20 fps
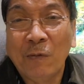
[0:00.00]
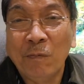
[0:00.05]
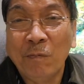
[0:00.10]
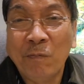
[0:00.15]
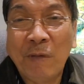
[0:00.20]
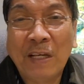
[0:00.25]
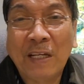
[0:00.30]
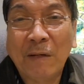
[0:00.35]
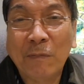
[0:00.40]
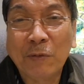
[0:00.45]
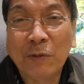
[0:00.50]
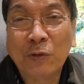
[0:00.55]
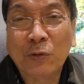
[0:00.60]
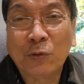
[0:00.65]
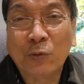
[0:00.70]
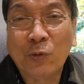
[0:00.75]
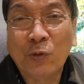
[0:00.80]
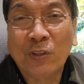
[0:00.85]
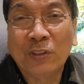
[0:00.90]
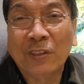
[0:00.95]
make up
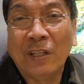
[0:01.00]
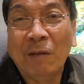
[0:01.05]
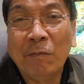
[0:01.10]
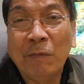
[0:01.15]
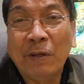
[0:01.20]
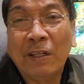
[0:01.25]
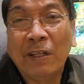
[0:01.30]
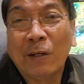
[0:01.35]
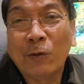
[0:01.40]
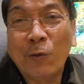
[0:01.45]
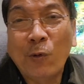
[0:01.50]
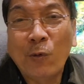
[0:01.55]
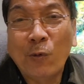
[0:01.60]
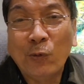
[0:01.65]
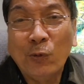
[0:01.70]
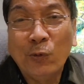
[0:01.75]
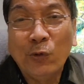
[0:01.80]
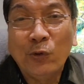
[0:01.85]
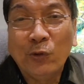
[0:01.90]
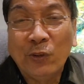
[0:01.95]
stories and make a
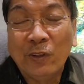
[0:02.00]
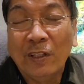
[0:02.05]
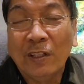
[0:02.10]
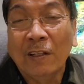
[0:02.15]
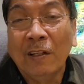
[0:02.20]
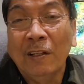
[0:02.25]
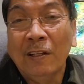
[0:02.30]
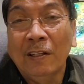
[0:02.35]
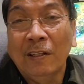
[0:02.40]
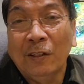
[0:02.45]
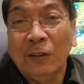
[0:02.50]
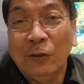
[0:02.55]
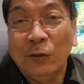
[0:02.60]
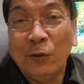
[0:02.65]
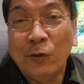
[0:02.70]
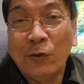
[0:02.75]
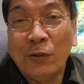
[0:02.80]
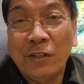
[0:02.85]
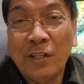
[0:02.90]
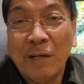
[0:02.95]
conclusion that
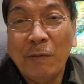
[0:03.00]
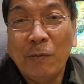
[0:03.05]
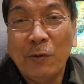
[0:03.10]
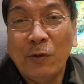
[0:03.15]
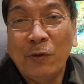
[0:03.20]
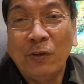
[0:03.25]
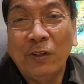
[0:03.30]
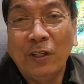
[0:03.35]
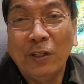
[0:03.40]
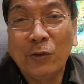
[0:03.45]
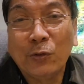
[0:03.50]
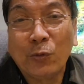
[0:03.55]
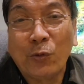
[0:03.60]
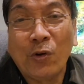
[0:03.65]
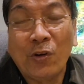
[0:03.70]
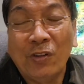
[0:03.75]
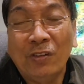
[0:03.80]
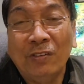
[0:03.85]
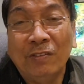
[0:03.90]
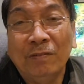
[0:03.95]
your neighbor is
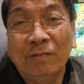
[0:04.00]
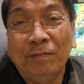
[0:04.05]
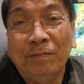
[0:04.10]
wrong.